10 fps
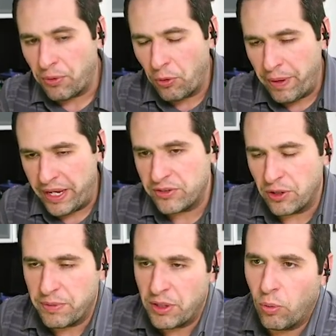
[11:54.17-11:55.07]
propane is
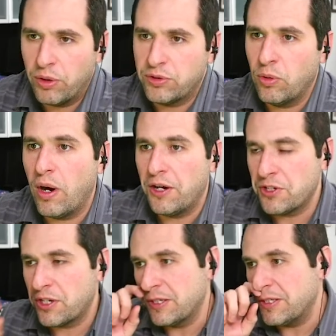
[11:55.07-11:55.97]
going to be the one to
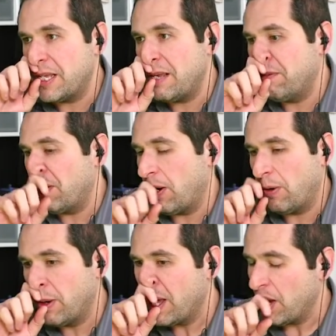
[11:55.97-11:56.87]
watch because even
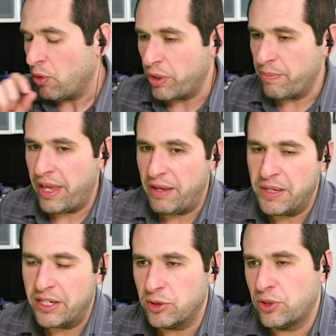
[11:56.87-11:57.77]
though we may
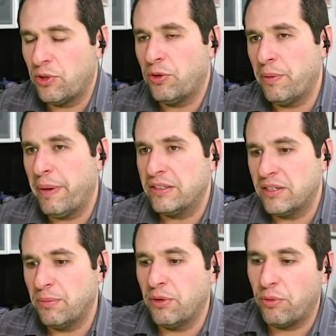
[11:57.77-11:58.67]
be concerned about
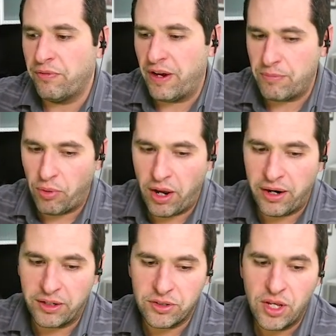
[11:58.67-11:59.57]
some of the refined
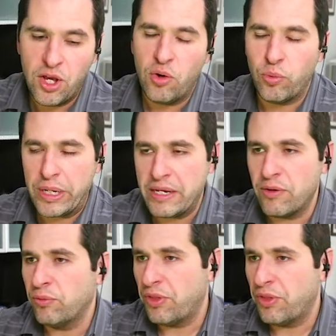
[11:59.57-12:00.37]
products, we